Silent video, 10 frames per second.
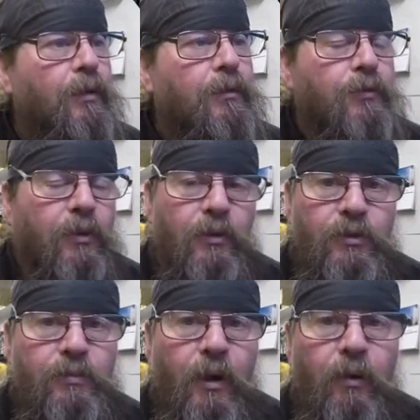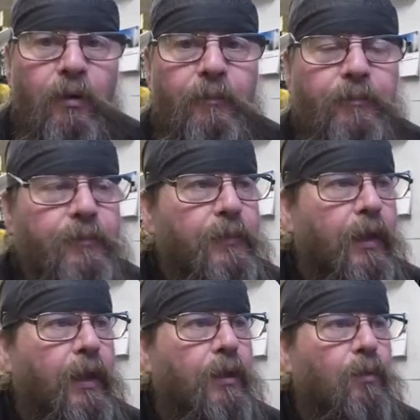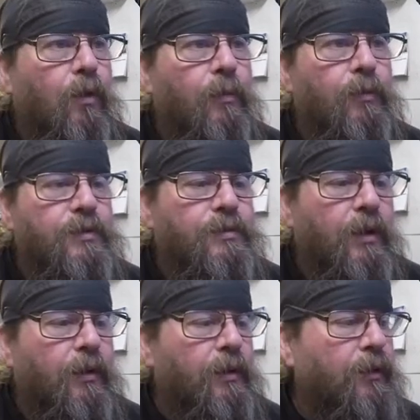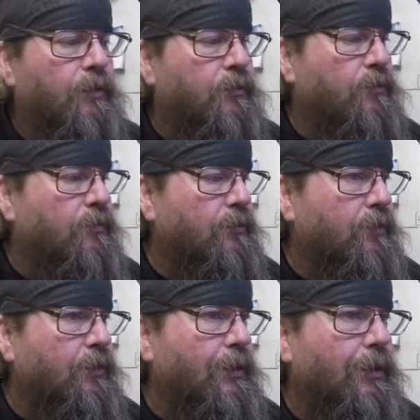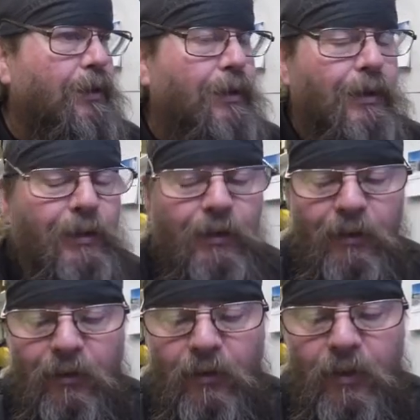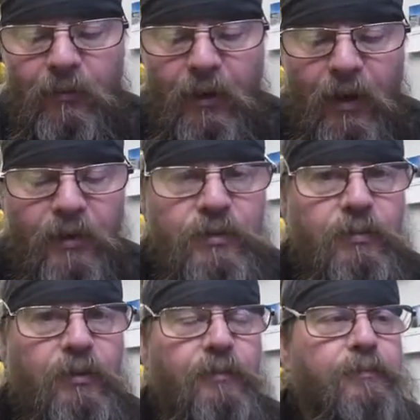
So you lose power, and warm restart is nearly impossible.